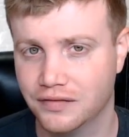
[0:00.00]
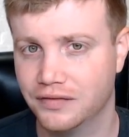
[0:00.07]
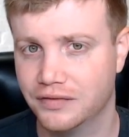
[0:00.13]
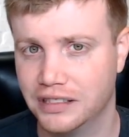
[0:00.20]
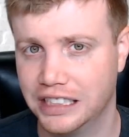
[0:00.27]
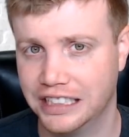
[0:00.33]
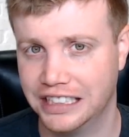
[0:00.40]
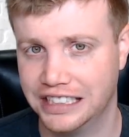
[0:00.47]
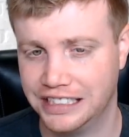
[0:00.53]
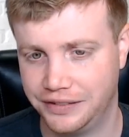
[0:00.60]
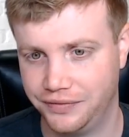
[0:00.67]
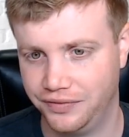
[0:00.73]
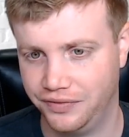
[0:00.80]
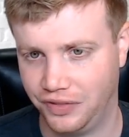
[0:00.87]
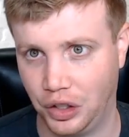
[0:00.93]
At least
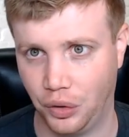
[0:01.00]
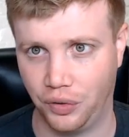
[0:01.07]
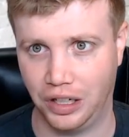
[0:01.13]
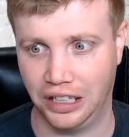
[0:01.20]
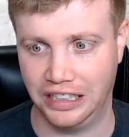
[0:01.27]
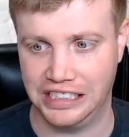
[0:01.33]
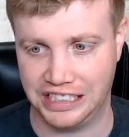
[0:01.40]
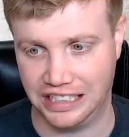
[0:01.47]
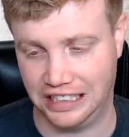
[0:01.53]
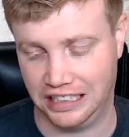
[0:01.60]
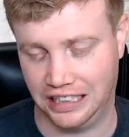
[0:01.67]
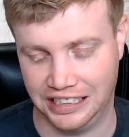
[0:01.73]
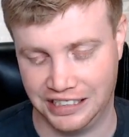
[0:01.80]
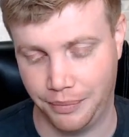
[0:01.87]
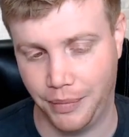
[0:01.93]

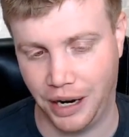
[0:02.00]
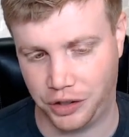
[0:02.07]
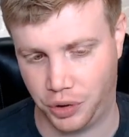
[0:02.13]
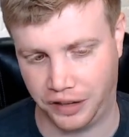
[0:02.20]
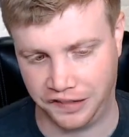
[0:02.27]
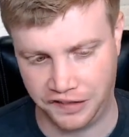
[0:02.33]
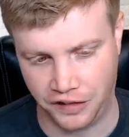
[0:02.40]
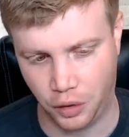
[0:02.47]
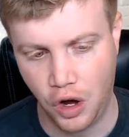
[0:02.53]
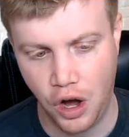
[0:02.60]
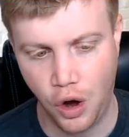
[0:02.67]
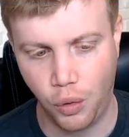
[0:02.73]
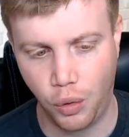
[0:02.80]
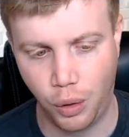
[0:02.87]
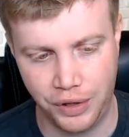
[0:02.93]
it's a metric. So
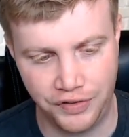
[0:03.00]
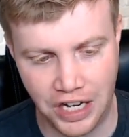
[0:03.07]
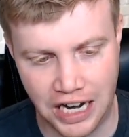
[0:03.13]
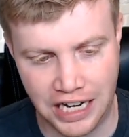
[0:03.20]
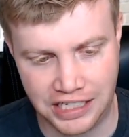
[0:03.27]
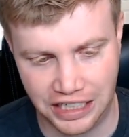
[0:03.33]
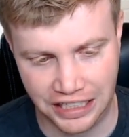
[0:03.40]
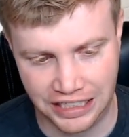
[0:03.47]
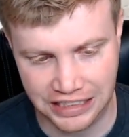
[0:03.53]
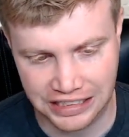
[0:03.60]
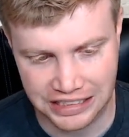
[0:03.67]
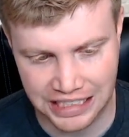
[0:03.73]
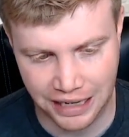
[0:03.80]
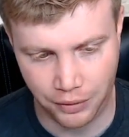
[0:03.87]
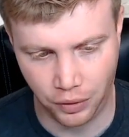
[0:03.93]
what we've got is
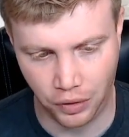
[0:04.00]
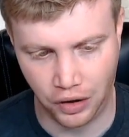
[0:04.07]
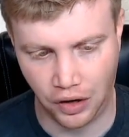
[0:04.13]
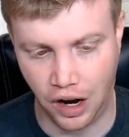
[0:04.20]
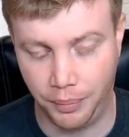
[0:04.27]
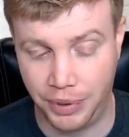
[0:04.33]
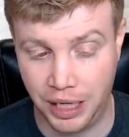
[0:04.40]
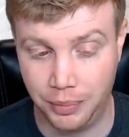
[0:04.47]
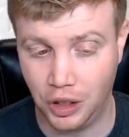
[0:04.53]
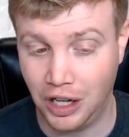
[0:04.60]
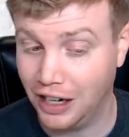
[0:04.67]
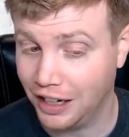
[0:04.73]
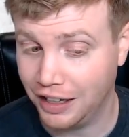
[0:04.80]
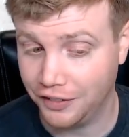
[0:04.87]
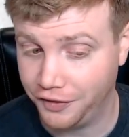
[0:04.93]
that people
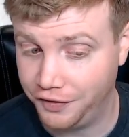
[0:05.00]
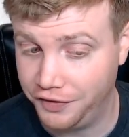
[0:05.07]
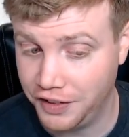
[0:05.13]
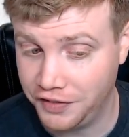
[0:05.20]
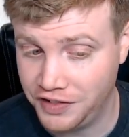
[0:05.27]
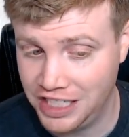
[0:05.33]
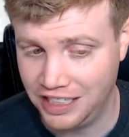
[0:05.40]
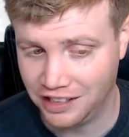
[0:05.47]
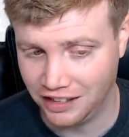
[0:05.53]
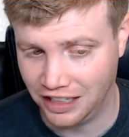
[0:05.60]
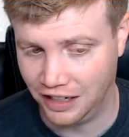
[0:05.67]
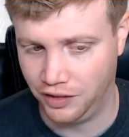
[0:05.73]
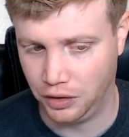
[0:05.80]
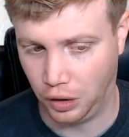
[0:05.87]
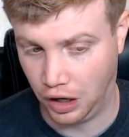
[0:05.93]
on
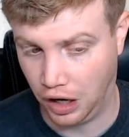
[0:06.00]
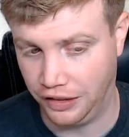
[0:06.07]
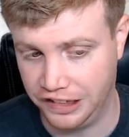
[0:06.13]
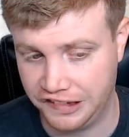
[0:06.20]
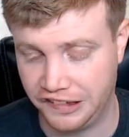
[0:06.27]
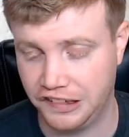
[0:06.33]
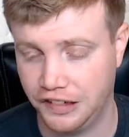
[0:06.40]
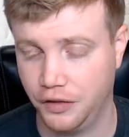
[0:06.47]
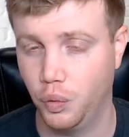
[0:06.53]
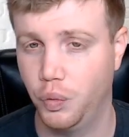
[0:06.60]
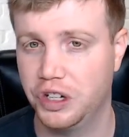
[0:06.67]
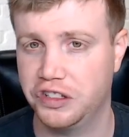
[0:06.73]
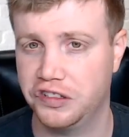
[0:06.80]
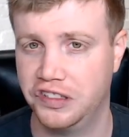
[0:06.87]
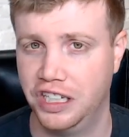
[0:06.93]
1511, this is of the
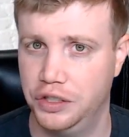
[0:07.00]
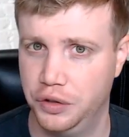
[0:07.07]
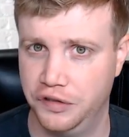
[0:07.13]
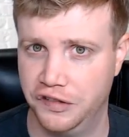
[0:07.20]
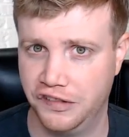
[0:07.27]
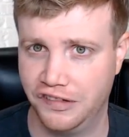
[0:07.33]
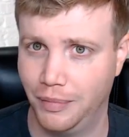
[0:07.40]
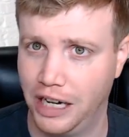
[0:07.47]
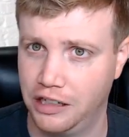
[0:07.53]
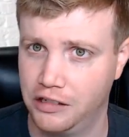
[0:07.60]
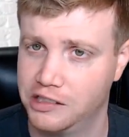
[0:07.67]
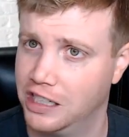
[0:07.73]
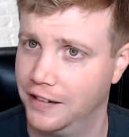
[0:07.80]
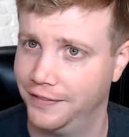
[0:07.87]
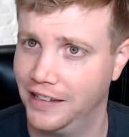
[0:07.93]
Windows 10 users,
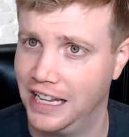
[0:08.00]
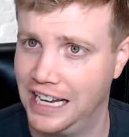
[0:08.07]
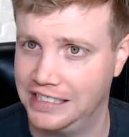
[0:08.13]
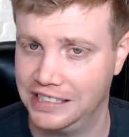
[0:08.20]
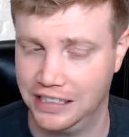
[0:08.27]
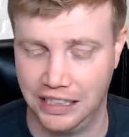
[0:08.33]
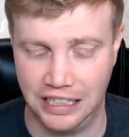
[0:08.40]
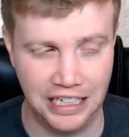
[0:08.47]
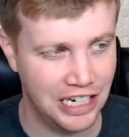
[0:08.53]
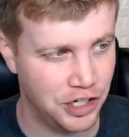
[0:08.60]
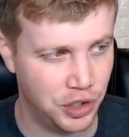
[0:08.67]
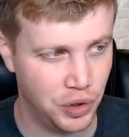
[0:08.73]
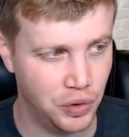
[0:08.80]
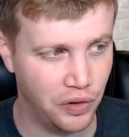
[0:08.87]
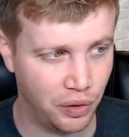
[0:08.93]
Microsoft last
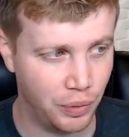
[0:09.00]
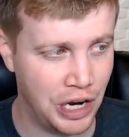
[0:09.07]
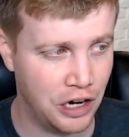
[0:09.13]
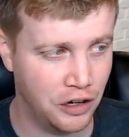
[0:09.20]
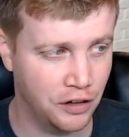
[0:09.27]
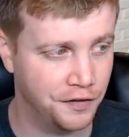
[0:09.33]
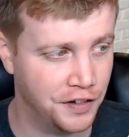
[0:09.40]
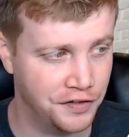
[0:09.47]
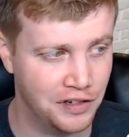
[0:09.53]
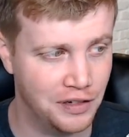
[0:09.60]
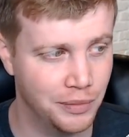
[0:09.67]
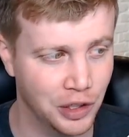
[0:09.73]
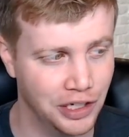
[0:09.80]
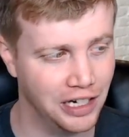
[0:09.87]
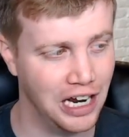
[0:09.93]
issued 350
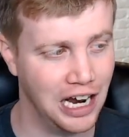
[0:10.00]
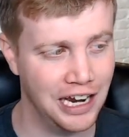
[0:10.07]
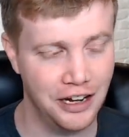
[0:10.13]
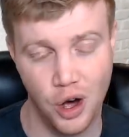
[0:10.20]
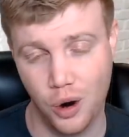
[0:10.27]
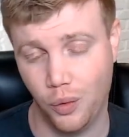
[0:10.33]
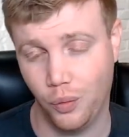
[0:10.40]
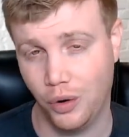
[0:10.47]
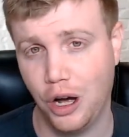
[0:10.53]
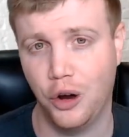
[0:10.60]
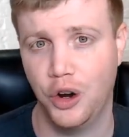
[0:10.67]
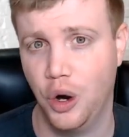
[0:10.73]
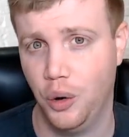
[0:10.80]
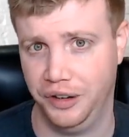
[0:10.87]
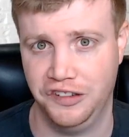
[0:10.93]
million. I know, we all
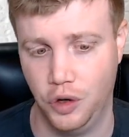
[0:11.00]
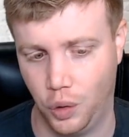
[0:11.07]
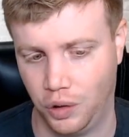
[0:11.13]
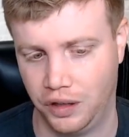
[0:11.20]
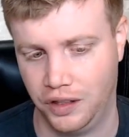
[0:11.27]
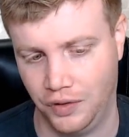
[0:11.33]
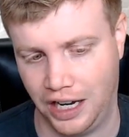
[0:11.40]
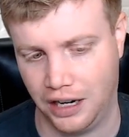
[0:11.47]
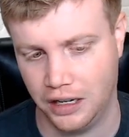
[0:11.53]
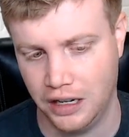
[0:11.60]
know it's north of that,